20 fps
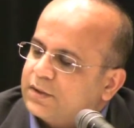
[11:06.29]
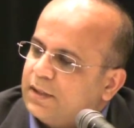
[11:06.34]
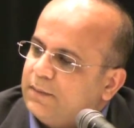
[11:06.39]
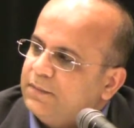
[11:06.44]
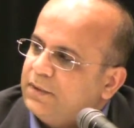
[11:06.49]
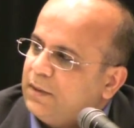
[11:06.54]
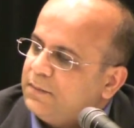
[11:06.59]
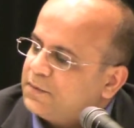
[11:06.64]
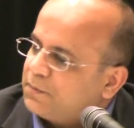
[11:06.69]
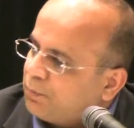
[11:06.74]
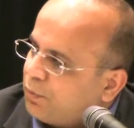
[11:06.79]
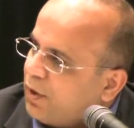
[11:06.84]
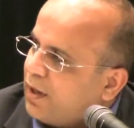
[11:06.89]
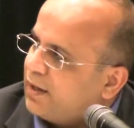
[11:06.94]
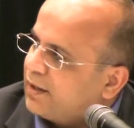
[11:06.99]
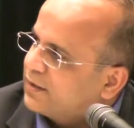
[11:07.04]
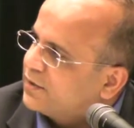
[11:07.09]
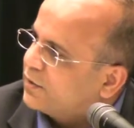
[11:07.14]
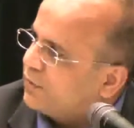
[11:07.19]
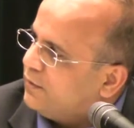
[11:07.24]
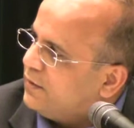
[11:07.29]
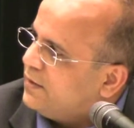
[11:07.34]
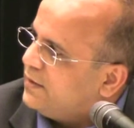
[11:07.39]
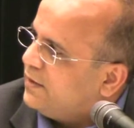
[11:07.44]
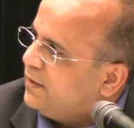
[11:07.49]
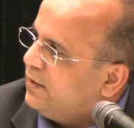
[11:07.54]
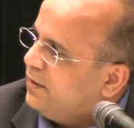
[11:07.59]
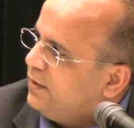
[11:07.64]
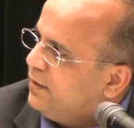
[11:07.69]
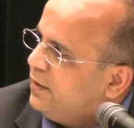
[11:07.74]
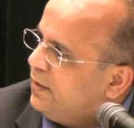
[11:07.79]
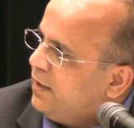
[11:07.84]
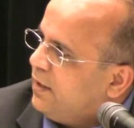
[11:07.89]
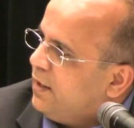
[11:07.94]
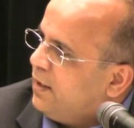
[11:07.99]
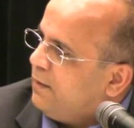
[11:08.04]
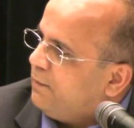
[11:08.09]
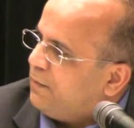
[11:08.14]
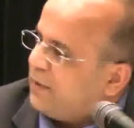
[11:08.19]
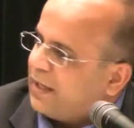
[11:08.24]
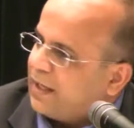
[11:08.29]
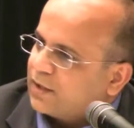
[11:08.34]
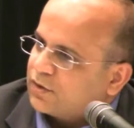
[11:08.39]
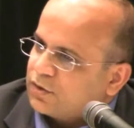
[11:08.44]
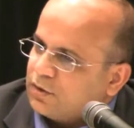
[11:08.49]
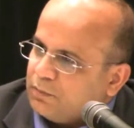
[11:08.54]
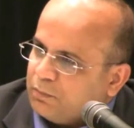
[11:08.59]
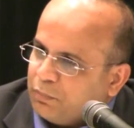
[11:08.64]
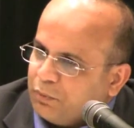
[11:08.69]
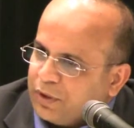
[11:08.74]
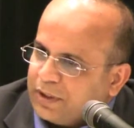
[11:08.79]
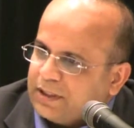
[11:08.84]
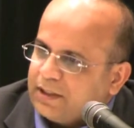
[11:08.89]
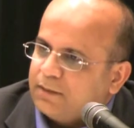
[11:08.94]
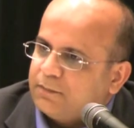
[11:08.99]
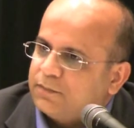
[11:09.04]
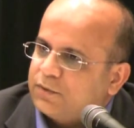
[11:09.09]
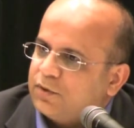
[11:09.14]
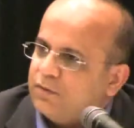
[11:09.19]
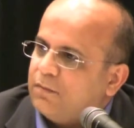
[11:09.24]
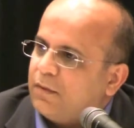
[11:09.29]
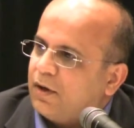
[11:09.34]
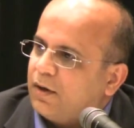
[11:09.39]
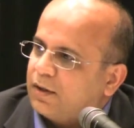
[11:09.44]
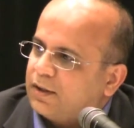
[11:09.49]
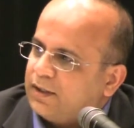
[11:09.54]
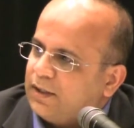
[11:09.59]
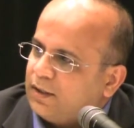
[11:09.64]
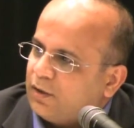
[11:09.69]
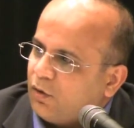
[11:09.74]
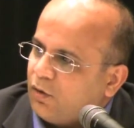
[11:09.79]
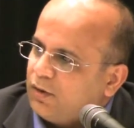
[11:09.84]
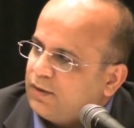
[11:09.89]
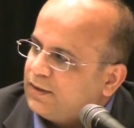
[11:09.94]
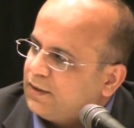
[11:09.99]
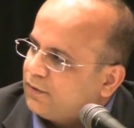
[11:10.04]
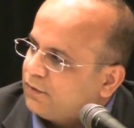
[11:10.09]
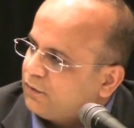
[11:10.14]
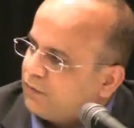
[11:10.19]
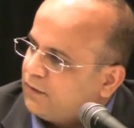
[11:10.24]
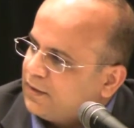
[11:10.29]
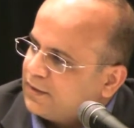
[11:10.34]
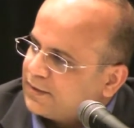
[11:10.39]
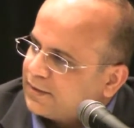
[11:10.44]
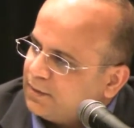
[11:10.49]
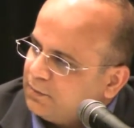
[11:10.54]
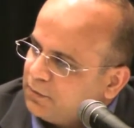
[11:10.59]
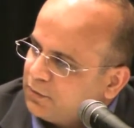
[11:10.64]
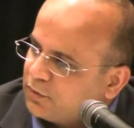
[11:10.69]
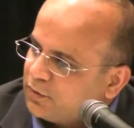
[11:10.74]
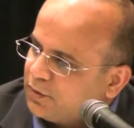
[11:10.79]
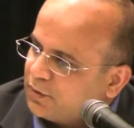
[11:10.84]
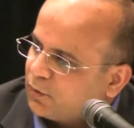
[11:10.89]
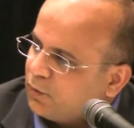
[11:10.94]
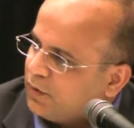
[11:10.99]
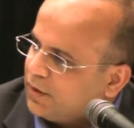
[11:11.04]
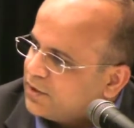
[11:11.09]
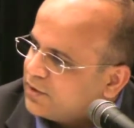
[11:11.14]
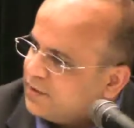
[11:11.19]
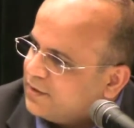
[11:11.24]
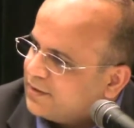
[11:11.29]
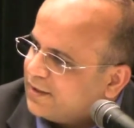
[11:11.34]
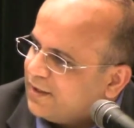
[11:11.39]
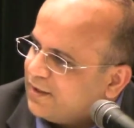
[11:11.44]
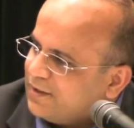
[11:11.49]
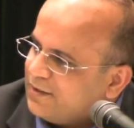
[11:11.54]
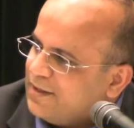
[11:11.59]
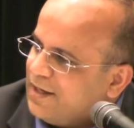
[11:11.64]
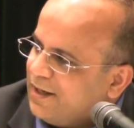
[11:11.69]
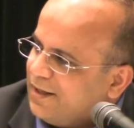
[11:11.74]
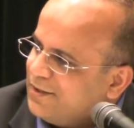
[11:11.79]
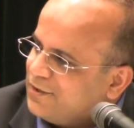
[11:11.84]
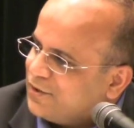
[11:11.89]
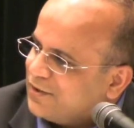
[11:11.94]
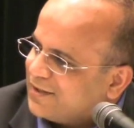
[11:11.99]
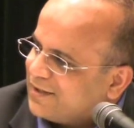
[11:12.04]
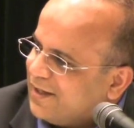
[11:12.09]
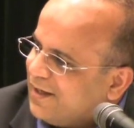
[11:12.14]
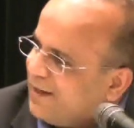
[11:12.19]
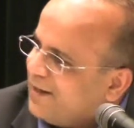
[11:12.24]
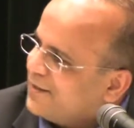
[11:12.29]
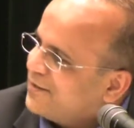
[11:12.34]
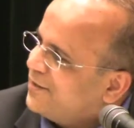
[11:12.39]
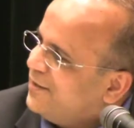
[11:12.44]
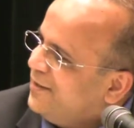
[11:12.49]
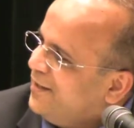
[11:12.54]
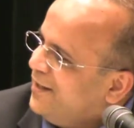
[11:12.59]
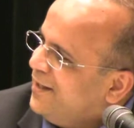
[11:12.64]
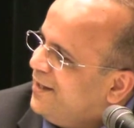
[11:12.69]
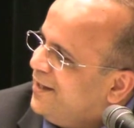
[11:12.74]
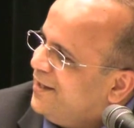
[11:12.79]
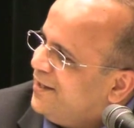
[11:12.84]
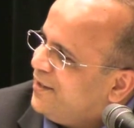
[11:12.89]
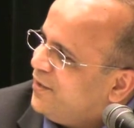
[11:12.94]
sometimes products are easy, but actually bringing to market all the other things similar to the questions that Han just asked,